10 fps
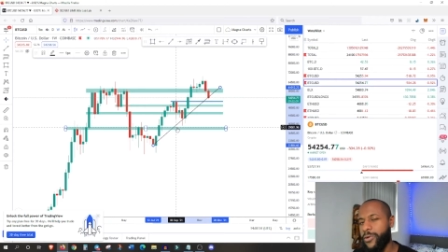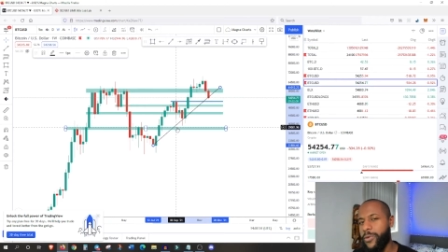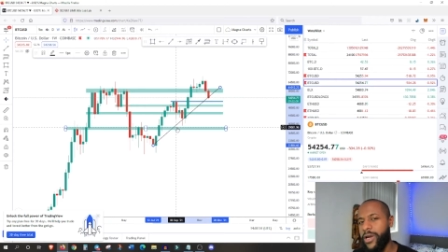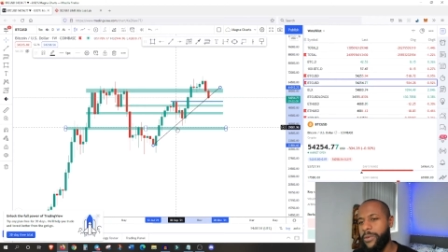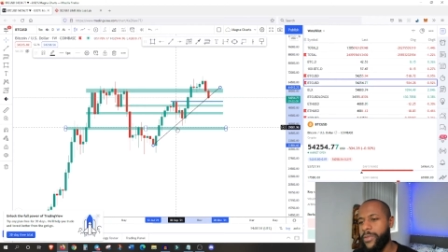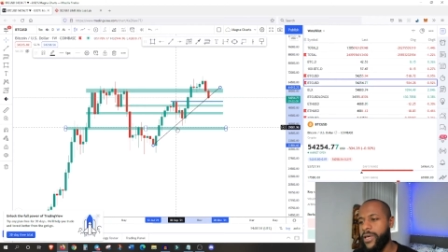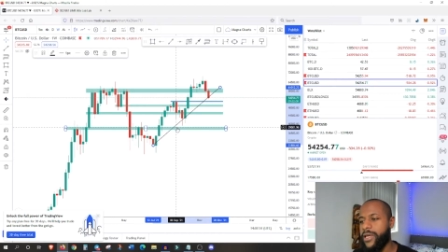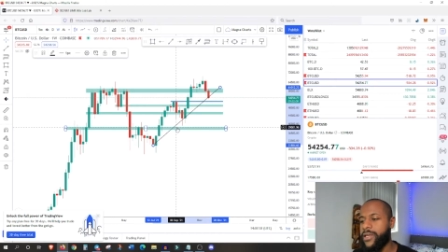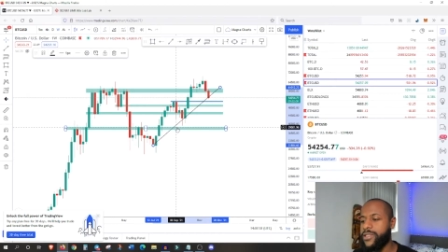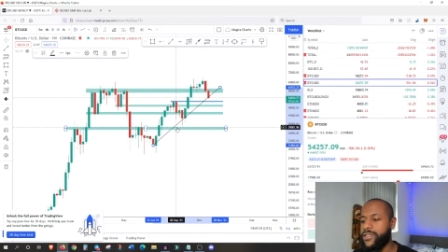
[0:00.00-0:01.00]
I think you know what
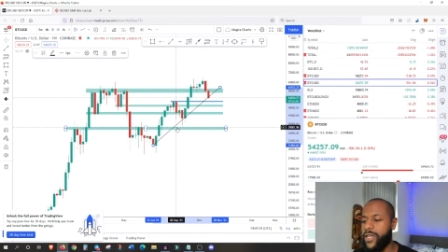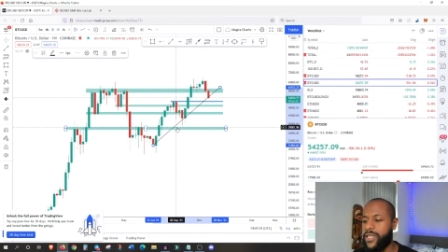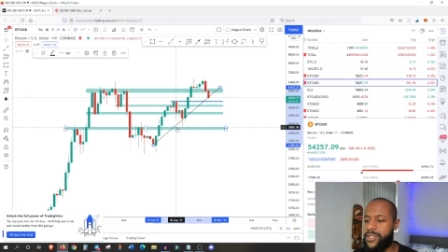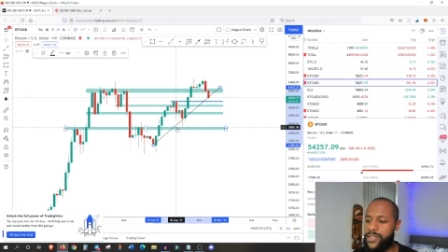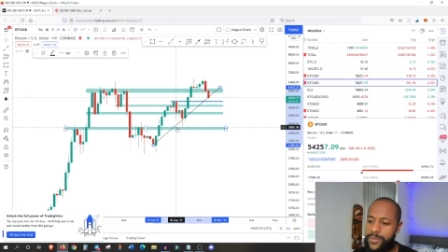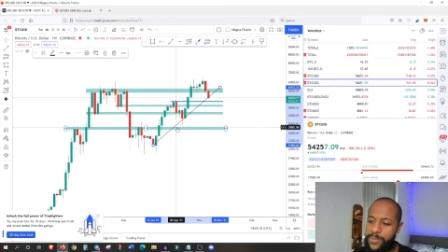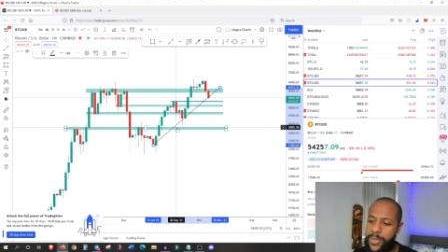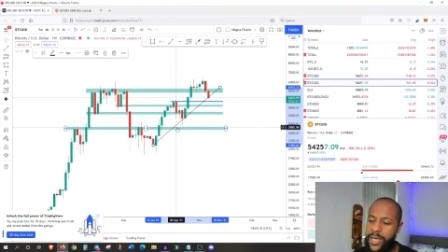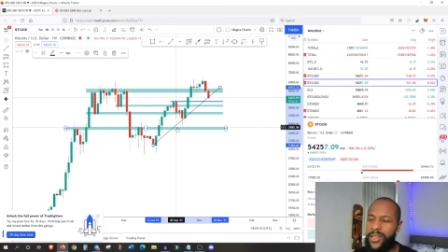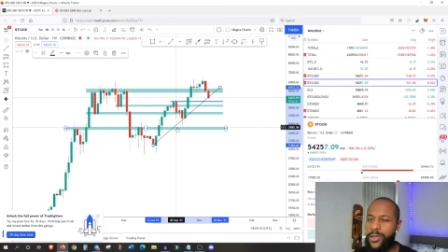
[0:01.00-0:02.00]
I mean. So
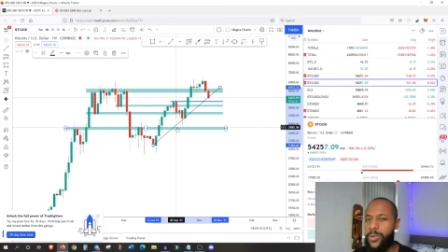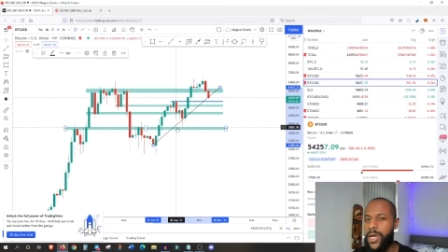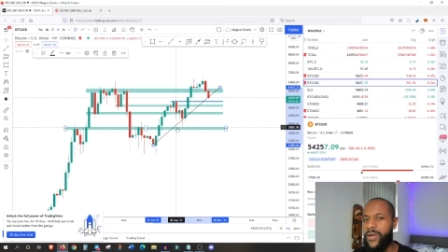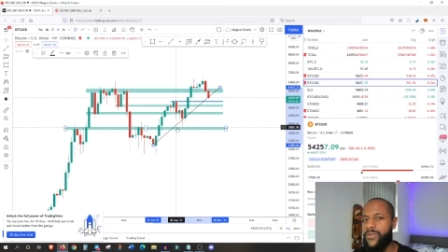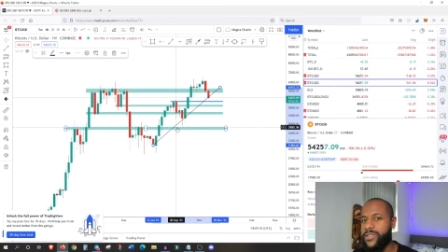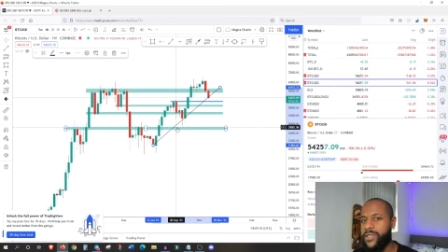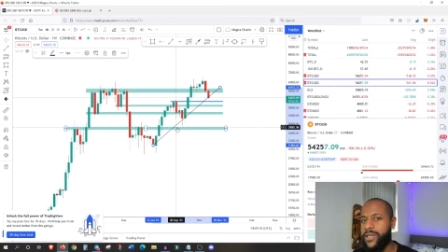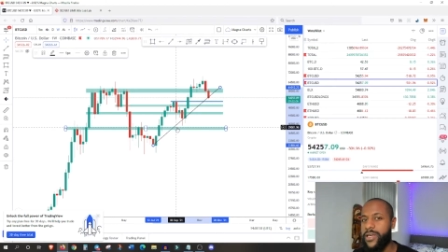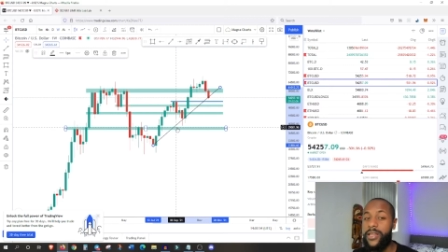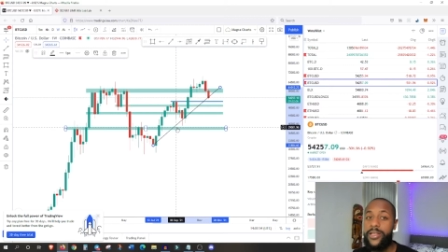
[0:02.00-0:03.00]
that's making the
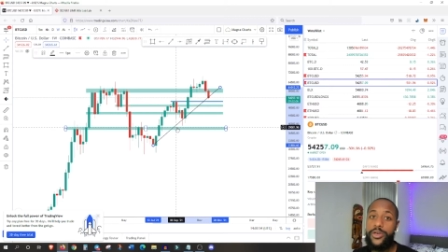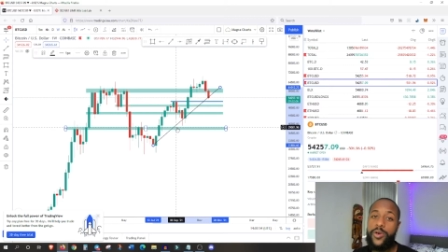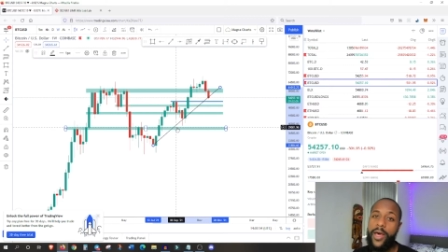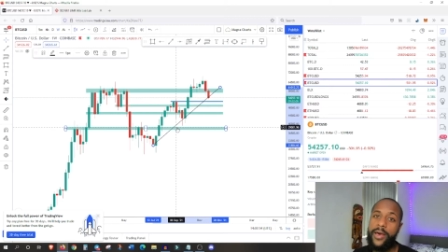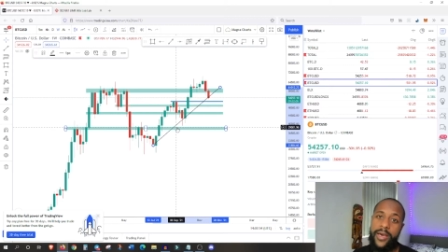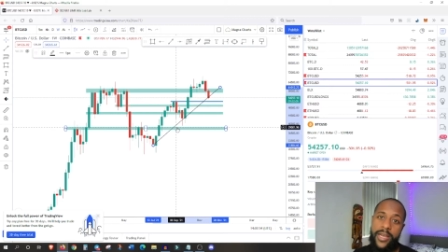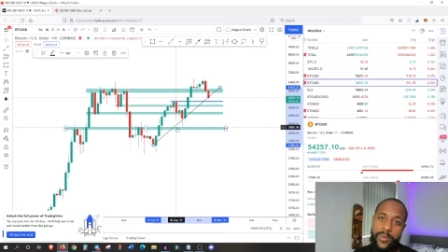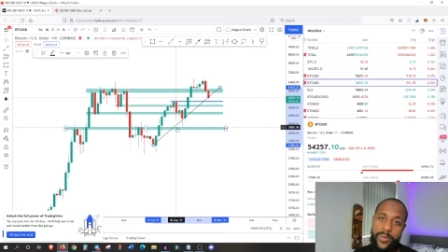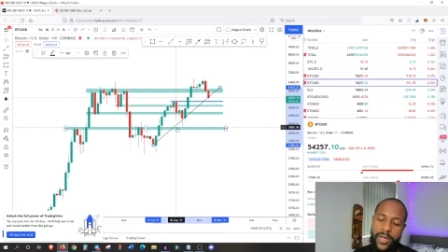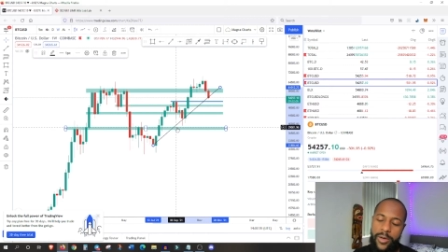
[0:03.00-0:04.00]
waves in the UK
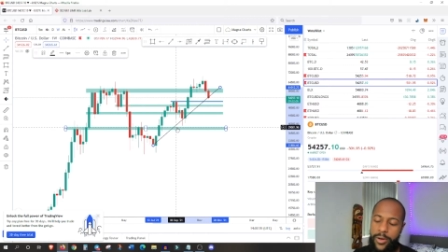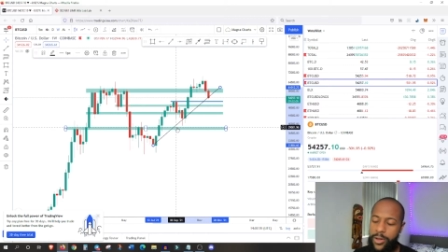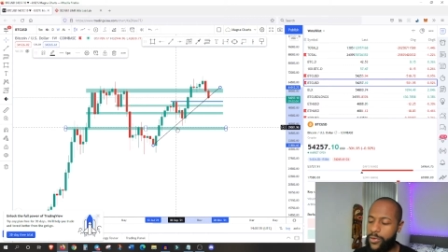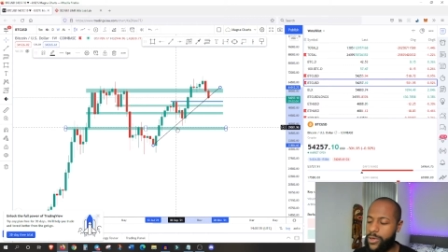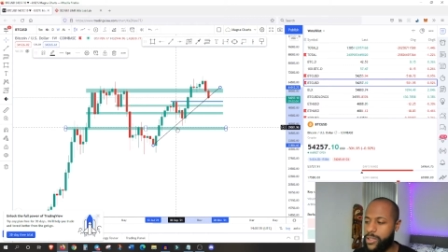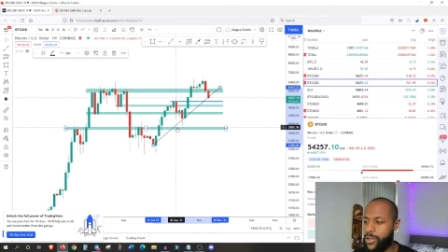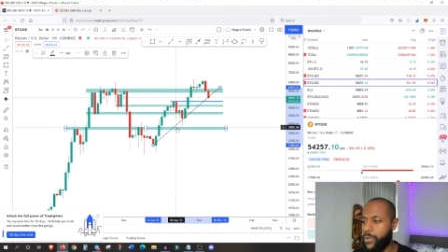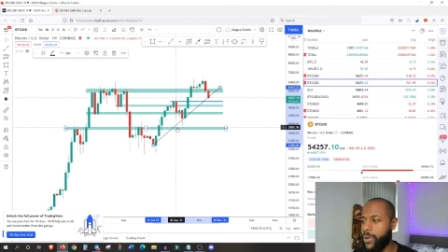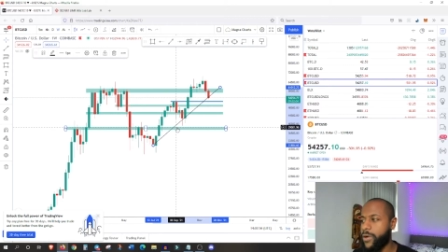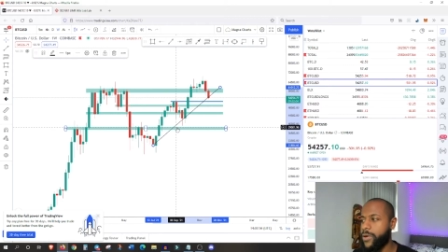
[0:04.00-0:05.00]
anyway. I don't know the
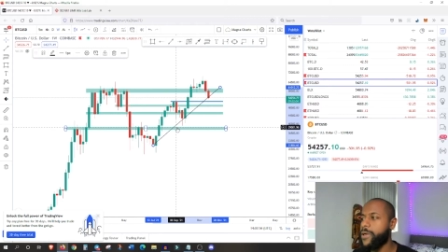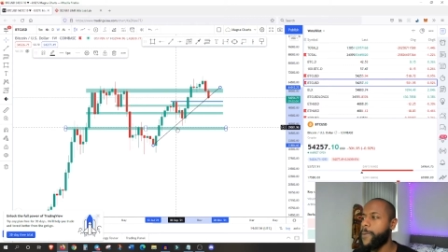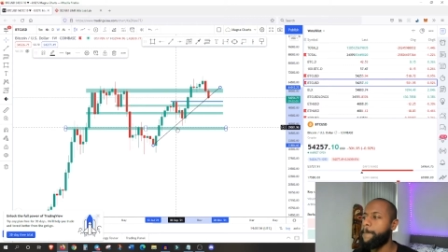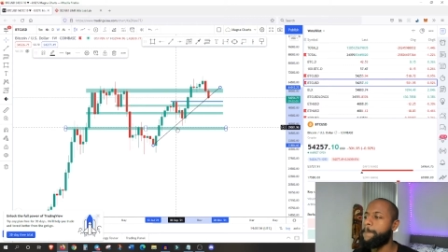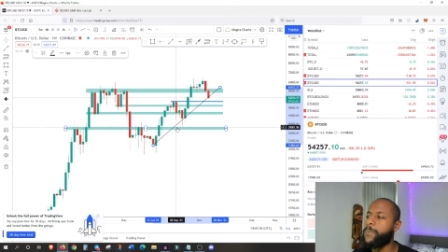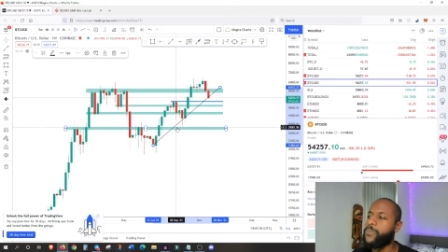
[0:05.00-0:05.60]
rest of the world.